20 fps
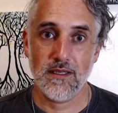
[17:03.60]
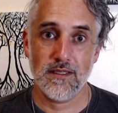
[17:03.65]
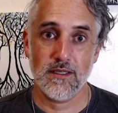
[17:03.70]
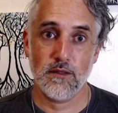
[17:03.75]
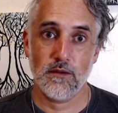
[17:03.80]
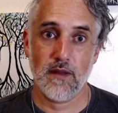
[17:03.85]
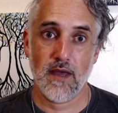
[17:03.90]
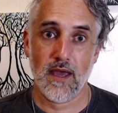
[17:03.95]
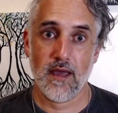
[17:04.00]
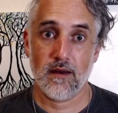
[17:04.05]
do
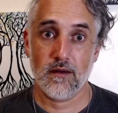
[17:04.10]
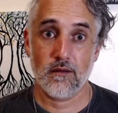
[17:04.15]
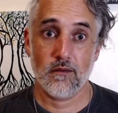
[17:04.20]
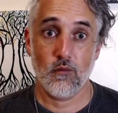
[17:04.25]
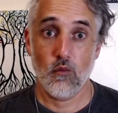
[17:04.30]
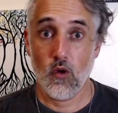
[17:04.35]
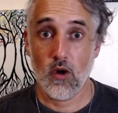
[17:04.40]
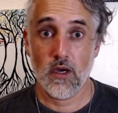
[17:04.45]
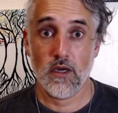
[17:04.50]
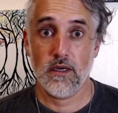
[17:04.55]
that,
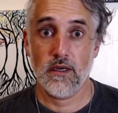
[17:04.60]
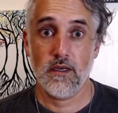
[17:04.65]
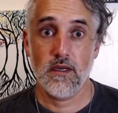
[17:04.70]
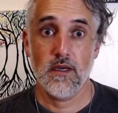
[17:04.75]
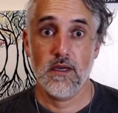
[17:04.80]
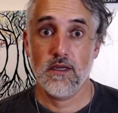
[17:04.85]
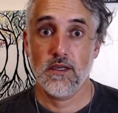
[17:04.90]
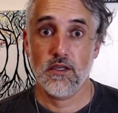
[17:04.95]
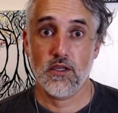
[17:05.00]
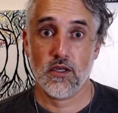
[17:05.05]
one,
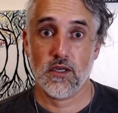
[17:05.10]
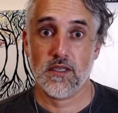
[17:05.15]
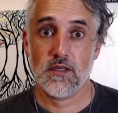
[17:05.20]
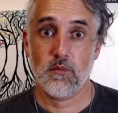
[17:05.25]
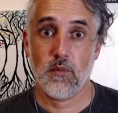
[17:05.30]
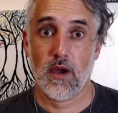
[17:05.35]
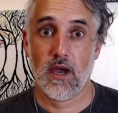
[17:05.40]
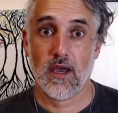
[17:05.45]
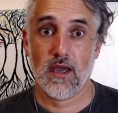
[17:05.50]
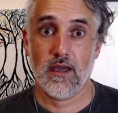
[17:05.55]
just
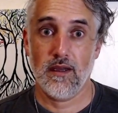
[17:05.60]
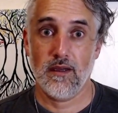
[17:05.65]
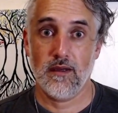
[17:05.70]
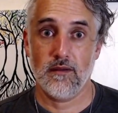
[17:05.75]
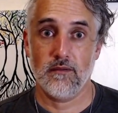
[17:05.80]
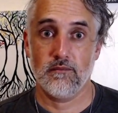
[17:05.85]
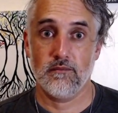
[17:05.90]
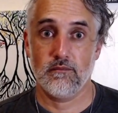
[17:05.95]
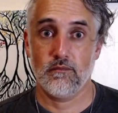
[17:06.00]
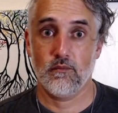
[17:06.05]
by
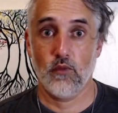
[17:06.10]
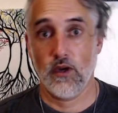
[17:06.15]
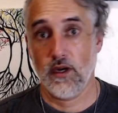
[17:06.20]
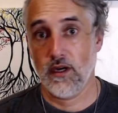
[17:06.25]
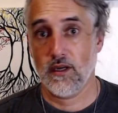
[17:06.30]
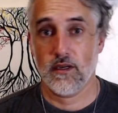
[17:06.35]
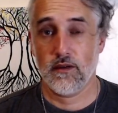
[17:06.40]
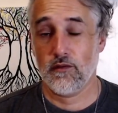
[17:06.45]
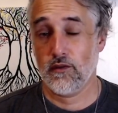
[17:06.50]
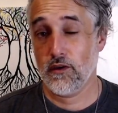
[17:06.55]

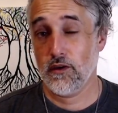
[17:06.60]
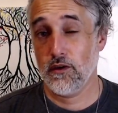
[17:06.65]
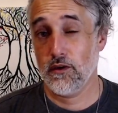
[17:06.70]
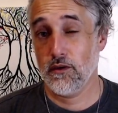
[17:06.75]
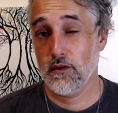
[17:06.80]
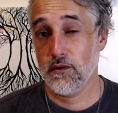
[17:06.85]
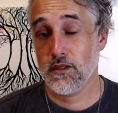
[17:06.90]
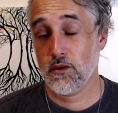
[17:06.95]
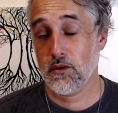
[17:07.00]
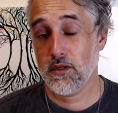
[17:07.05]
reading different
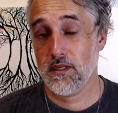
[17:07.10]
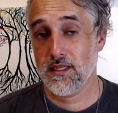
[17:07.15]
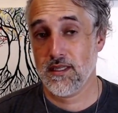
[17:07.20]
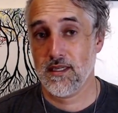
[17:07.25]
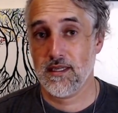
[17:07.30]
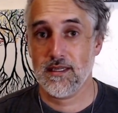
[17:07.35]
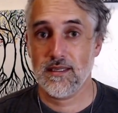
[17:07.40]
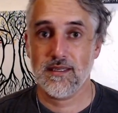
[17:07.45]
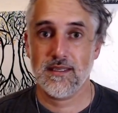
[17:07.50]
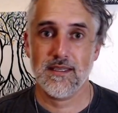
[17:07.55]
news
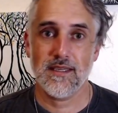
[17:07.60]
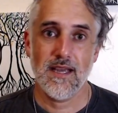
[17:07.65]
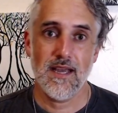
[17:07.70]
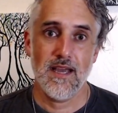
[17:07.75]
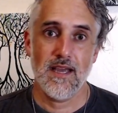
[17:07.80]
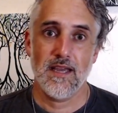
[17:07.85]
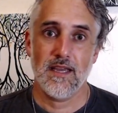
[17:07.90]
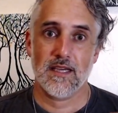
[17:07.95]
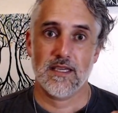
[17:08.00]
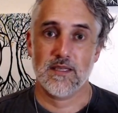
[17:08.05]
sources,
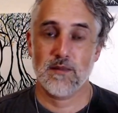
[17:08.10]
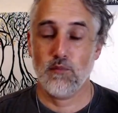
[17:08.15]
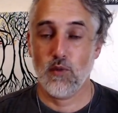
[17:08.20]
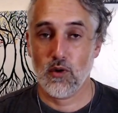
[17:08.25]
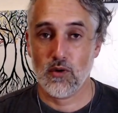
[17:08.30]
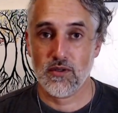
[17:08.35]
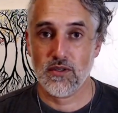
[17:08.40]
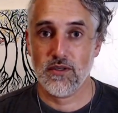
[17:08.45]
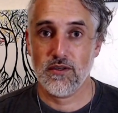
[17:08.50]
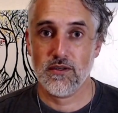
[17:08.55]

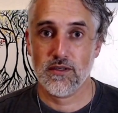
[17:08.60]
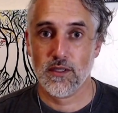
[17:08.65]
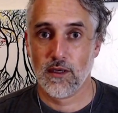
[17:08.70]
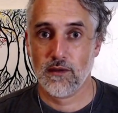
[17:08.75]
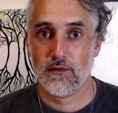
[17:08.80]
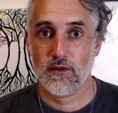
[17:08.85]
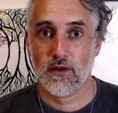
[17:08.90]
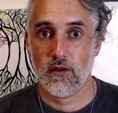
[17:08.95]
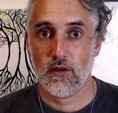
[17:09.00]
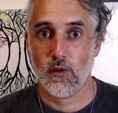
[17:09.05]
exposing
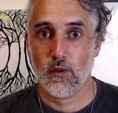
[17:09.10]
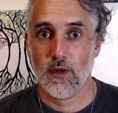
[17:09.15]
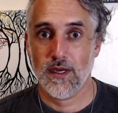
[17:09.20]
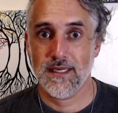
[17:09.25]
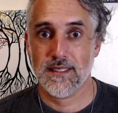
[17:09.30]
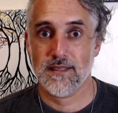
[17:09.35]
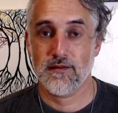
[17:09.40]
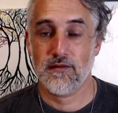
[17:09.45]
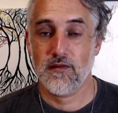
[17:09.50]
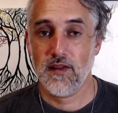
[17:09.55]
yourself to other
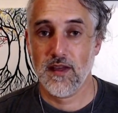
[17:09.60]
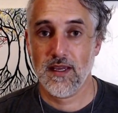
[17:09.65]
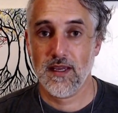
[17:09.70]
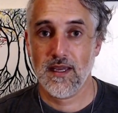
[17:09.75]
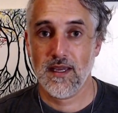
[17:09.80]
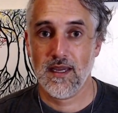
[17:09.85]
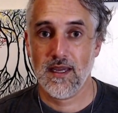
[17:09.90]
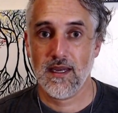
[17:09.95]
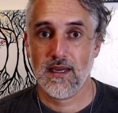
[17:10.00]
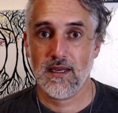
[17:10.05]
ways of
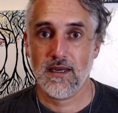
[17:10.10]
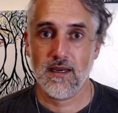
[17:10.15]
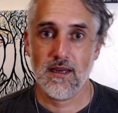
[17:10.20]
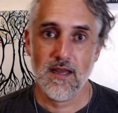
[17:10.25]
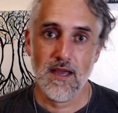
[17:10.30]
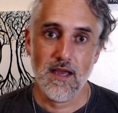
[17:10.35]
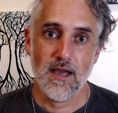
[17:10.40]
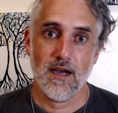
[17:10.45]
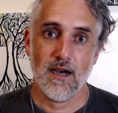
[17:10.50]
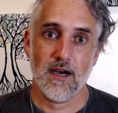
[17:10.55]
thinking,
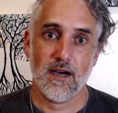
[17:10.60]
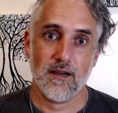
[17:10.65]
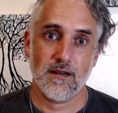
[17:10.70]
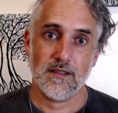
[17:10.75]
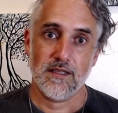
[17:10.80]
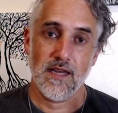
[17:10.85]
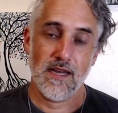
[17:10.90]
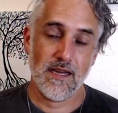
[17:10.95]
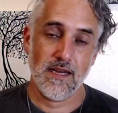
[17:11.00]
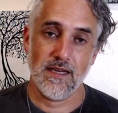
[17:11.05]

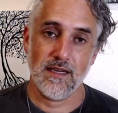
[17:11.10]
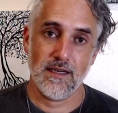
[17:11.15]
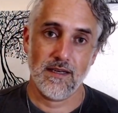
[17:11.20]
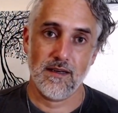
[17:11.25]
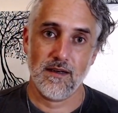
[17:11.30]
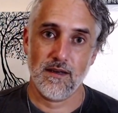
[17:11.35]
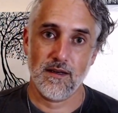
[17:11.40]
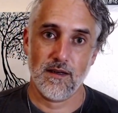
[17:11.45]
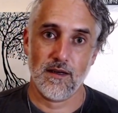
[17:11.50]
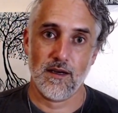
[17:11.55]

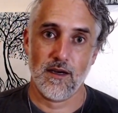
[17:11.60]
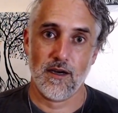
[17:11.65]
taking